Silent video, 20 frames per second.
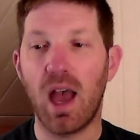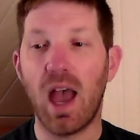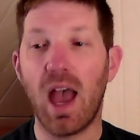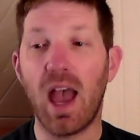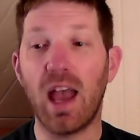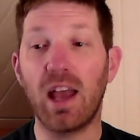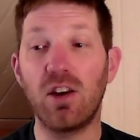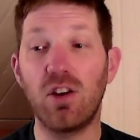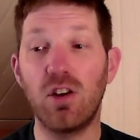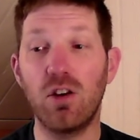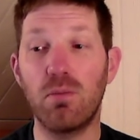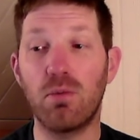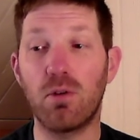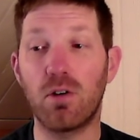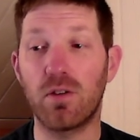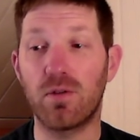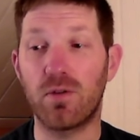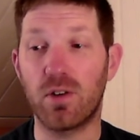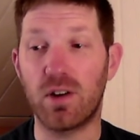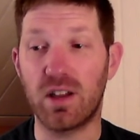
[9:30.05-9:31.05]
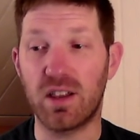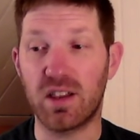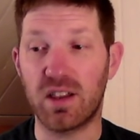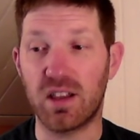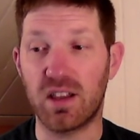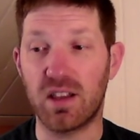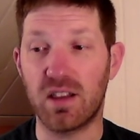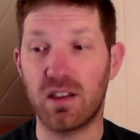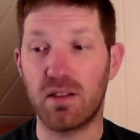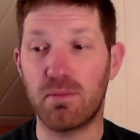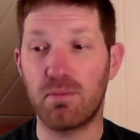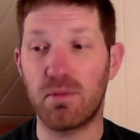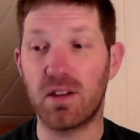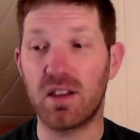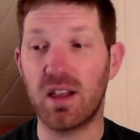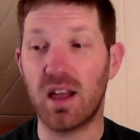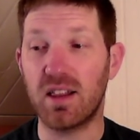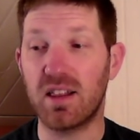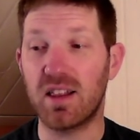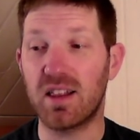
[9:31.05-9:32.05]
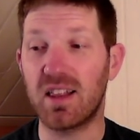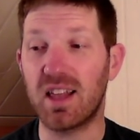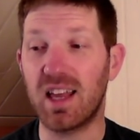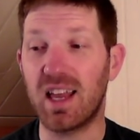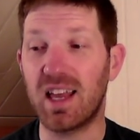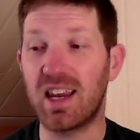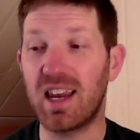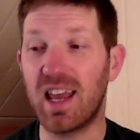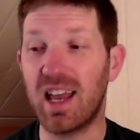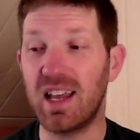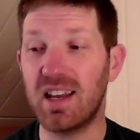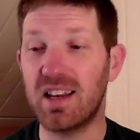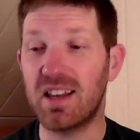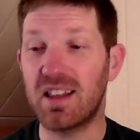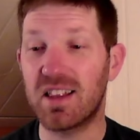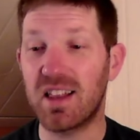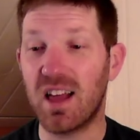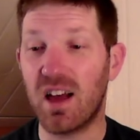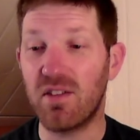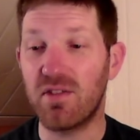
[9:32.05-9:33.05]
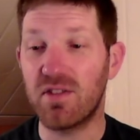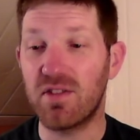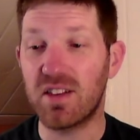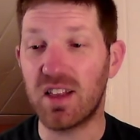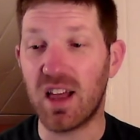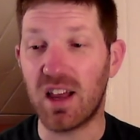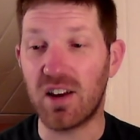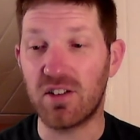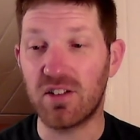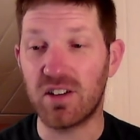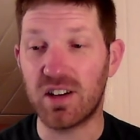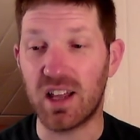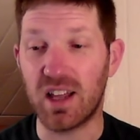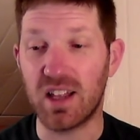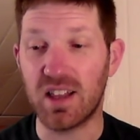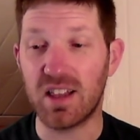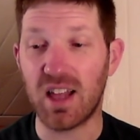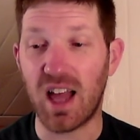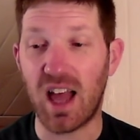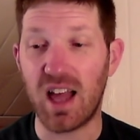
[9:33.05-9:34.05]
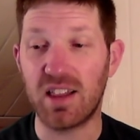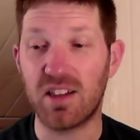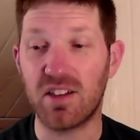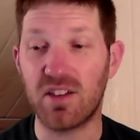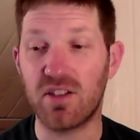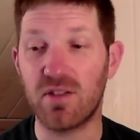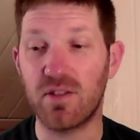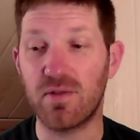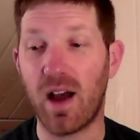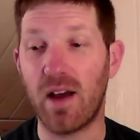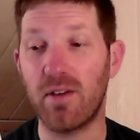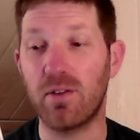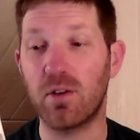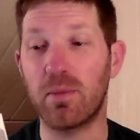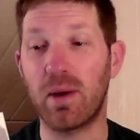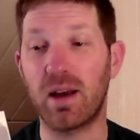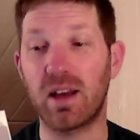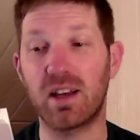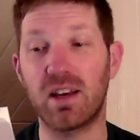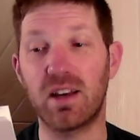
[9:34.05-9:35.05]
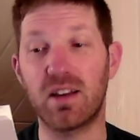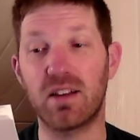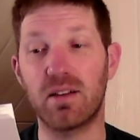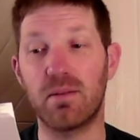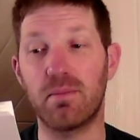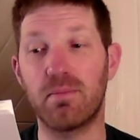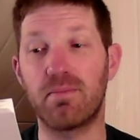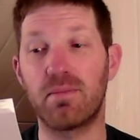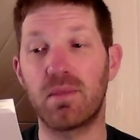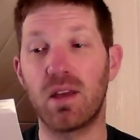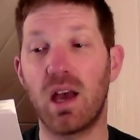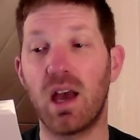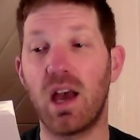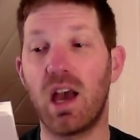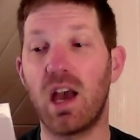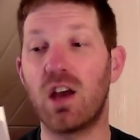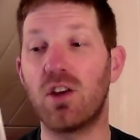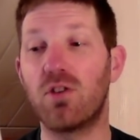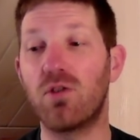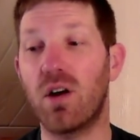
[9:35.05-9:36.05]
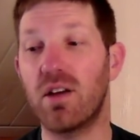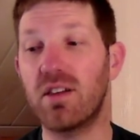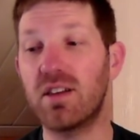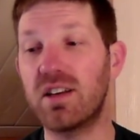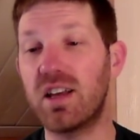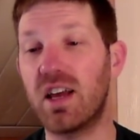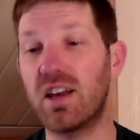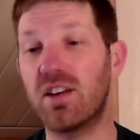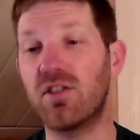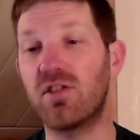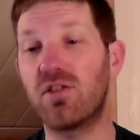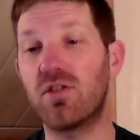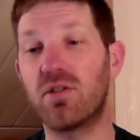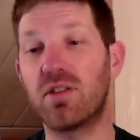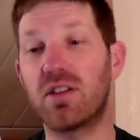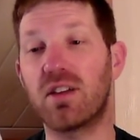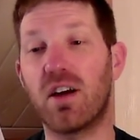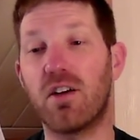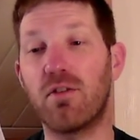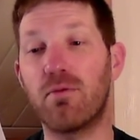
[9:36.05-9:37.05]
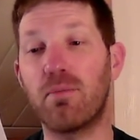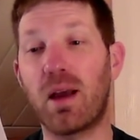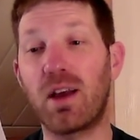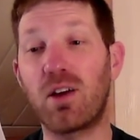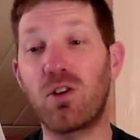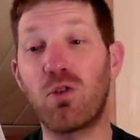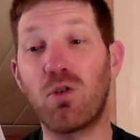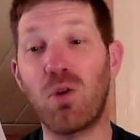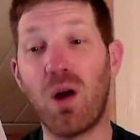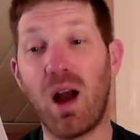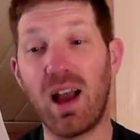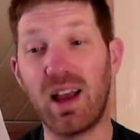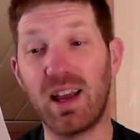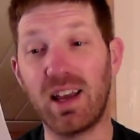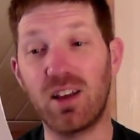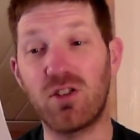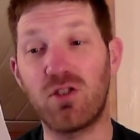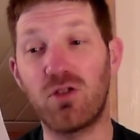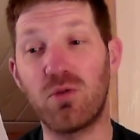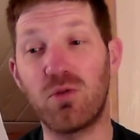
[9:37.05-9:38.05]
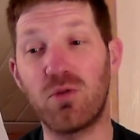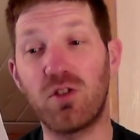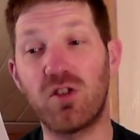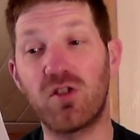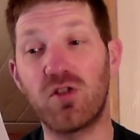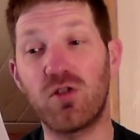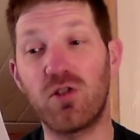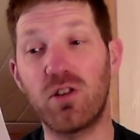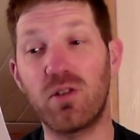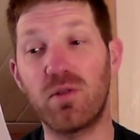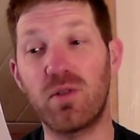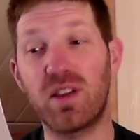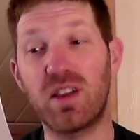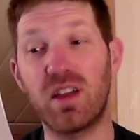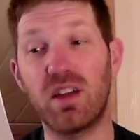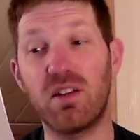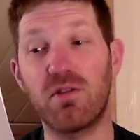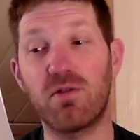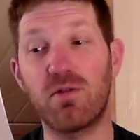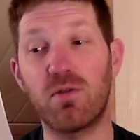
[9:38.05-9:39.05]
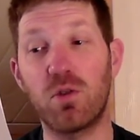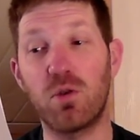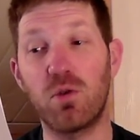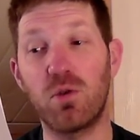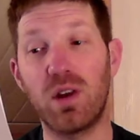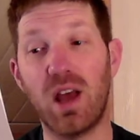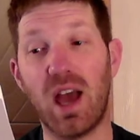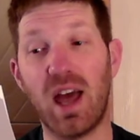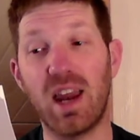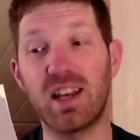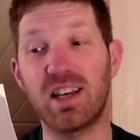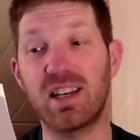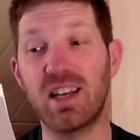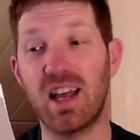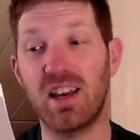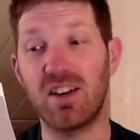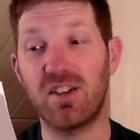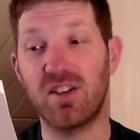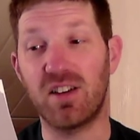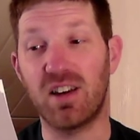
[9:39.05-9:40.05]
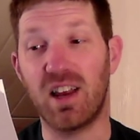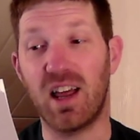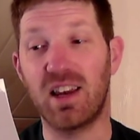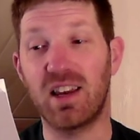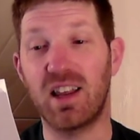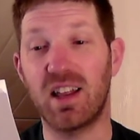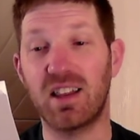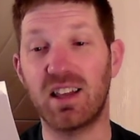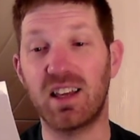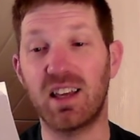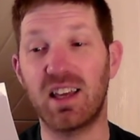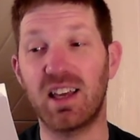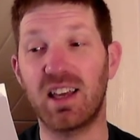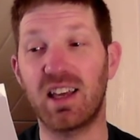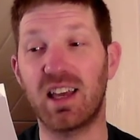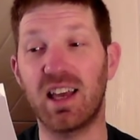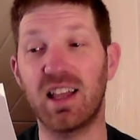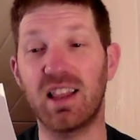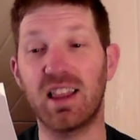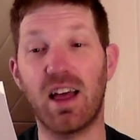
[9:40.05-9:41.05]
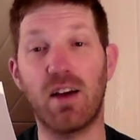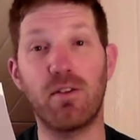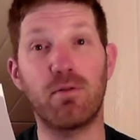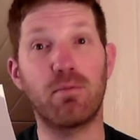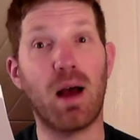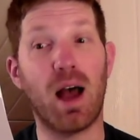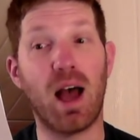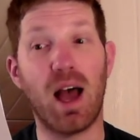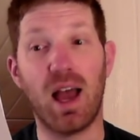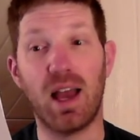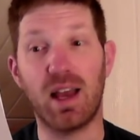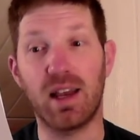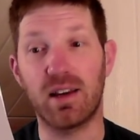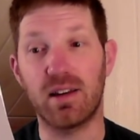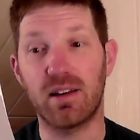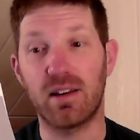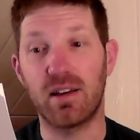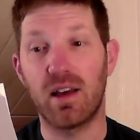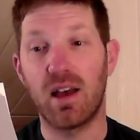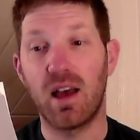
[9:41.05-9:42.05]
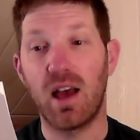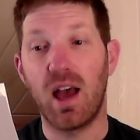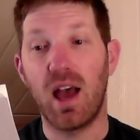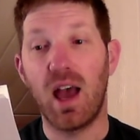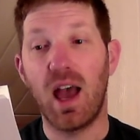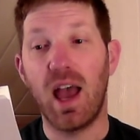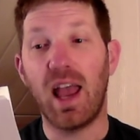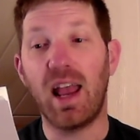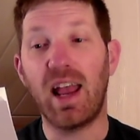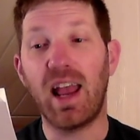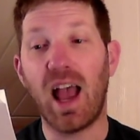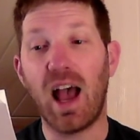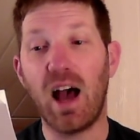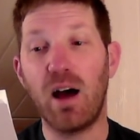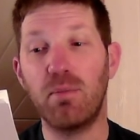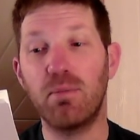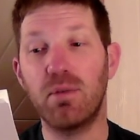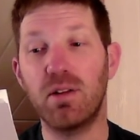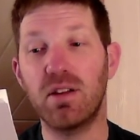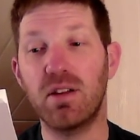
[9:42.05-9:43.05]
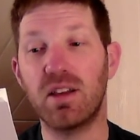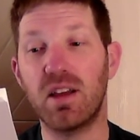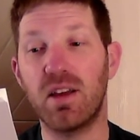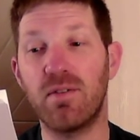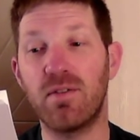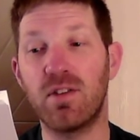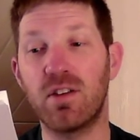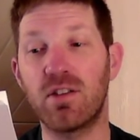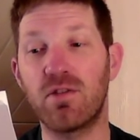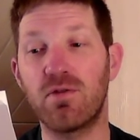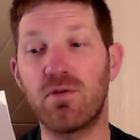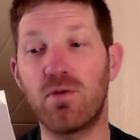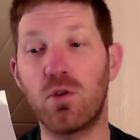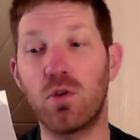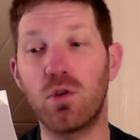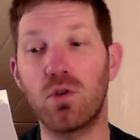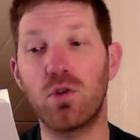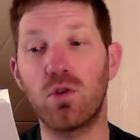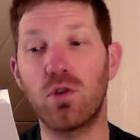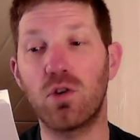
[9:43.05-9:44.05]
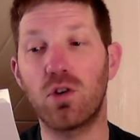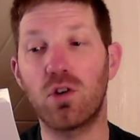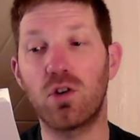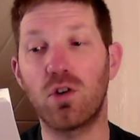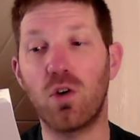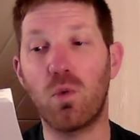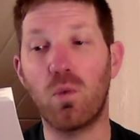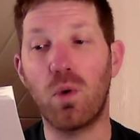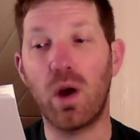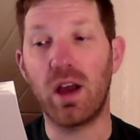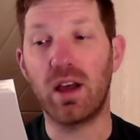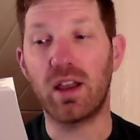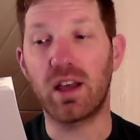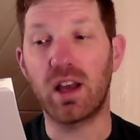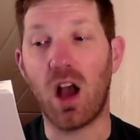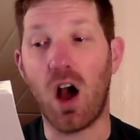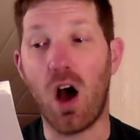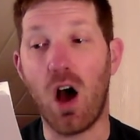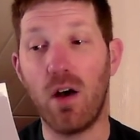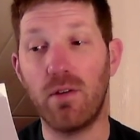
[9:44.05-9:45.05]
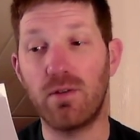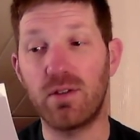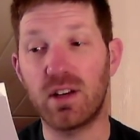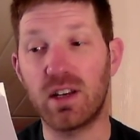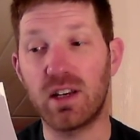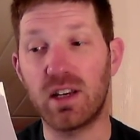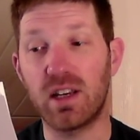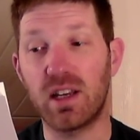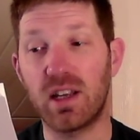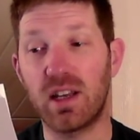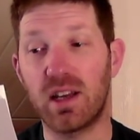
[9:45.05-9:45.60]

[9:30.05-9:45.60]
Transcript: A newborn, for instance, possesses innate self-centeredness as a survival mechanism. It draws attention to itself by crying to ensure it receives food and attention and doesn't get left behind. A helpless infant's forlorn wailing often